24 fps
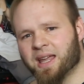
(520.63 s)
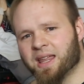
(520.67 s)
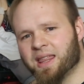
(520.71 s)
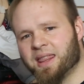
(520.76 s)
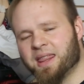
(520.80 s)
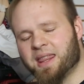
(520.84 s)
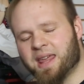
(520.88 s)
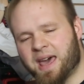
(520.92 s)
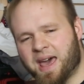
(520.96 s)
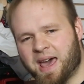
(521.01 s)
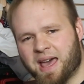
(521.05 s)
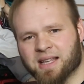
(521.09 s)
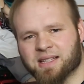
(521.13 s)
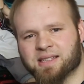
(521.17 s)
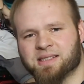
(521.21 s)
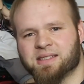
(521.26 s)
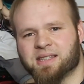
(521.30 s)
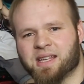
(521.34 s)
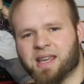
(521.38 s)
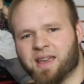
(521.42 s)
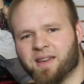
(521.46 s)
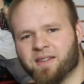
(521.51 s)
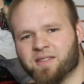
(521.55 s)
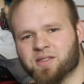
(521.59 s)
That
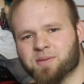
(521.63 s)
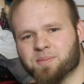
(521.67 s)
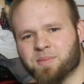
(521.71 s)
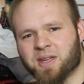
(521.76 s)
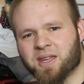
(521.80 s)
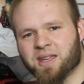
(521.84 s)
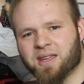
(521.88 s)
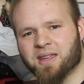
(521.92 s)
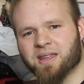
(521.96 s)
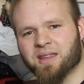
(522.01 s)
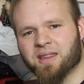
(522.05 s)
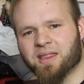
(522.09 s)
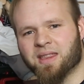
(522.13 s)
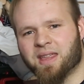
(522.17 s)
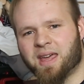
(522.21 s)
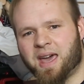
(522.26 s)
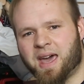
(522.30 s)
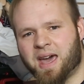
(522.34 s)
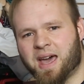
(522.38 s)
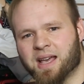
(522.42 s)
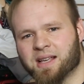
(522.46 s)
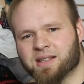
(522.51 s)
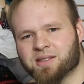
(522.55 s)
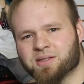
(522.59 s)
saves me the
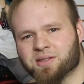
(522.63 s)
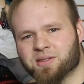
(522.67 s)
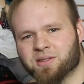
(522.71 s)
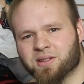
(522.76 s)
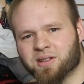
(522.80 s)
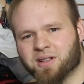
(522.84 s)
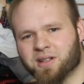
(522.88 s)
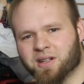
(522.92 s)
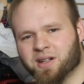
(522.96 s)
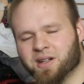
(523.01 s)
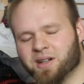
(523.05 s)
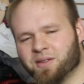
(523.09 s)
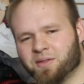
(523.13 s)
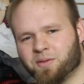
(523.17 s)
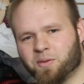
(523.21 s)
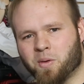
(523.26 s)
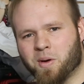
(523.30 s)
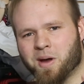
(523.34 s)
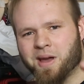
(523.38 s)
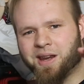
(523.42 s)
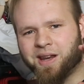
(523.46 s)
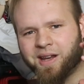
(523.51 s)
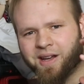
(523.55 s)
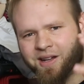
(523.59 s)
hassle of
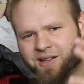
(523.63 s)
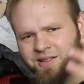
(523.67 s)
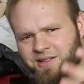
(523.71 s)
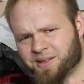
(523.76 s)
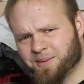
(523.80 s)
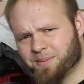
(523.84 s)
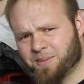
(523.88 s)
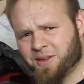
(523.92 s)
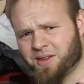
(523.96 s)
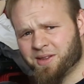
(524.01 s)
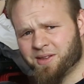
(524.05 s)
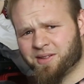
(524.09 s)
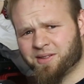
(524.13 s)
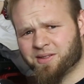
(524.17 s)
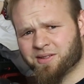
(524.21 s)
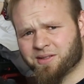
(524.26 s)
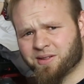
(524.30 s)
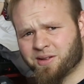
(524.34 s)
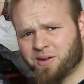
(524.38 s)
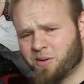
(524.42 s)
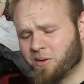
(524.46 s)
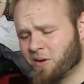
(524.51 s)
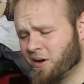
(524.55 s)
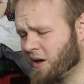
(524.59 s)
waiting on some of the
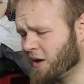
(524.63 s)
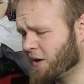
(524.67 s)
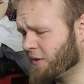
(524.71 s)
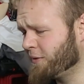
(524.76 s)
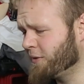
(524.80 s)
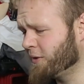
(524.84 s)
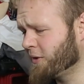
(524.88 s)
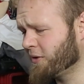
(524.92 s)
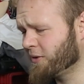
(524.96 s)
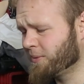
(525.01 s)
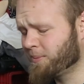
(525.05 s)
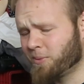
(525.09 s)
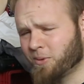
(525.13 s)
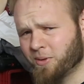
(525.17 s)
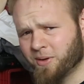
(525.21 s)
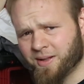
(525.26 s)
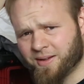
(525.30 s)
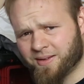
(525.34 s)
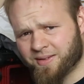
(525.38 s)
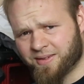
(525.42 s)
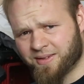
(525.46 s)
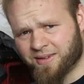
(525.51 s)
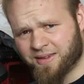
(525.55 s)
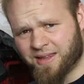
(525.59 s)
slower autofocus
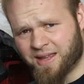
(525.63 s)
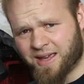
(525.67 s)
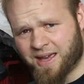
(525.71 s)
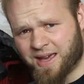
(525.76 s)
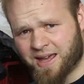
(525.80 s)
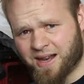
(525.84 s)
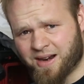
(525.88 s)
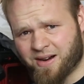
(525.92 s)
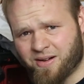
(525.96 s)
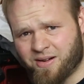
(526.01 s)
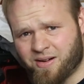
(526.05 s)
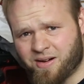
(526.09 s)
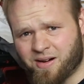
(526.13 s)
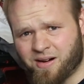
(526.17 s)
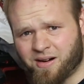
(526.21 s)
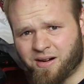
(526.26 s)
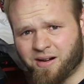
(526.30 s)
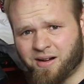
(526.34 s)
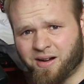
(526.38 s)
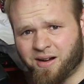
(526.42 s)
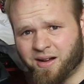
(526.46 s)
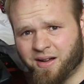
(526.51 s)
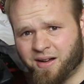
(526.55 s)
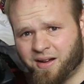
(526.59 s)
points that
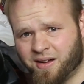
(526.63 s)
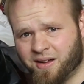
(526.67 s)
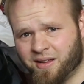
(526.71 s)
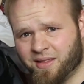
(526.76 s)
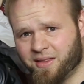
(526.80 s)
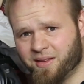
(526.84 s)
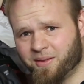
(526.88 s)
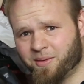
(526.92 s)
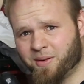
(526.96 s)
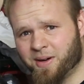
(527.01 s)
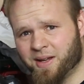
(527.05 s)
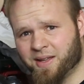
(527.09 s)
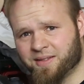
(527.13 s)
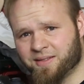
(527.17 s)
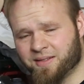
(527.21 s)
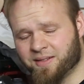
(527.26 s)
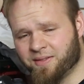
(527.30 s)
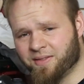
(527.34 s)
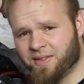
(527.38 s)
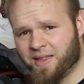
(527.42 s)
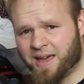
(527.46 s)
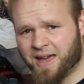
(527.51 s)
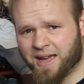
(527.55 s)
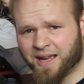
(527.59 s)
are on the rest
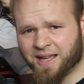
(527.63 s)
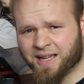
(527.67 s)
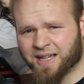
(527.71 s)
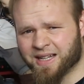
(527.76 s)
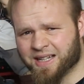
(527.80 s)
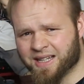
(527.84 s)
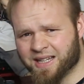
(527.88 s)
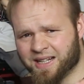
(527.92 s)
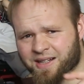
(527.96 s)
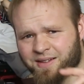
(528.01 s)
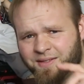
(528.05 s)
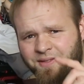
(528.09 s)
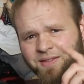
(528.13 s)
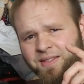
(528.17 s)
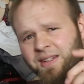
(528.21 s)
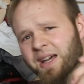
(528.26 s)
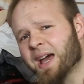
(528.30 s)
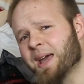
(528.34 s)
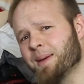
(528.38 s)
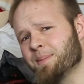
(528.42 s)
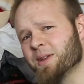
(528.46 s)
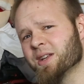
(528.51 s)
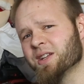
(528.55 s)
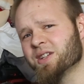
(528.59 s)
of that kind of
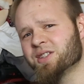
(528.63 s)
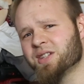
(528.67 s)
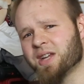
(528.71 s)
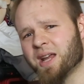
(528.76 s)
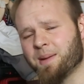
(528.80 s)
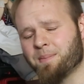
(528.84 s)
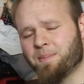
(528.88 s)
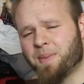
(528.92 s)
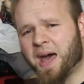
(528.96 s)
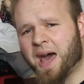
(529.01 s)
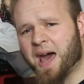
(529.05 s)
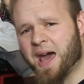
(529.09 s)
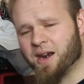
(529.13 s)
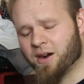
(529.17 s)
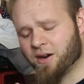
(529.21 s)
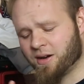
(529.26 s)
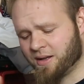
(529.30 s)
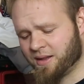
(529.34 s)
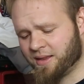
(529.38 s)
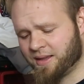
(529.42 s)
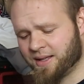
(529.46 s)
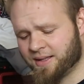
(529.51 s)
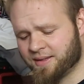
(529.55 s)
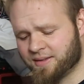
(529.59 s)
diamond-shaped
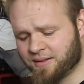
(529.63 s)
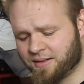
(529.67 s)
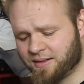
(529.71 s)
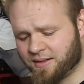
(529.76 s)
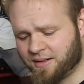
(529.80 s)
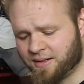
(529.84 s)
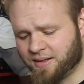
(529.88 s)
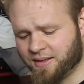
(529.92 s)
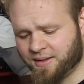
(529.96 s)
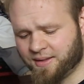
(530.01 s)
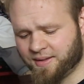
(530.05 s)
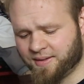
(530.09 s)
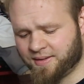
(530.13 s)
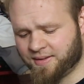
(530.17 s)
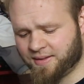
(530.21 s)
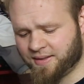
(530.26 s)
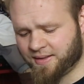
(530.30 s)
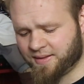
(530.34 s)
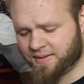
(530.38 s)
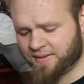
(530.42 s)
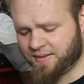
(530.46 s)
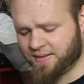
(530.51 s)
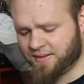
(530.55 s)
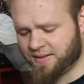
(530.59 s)
pattern that's on the
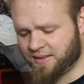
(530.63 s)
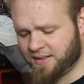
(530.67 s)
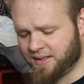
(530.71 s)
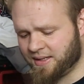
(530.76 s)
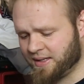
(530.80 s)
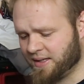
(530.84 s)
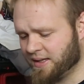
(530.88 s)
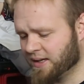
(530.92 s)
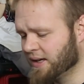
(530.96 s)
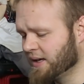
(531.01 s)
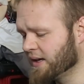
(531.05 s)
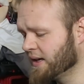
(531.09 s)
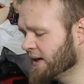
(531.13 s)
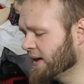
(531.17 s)
6D.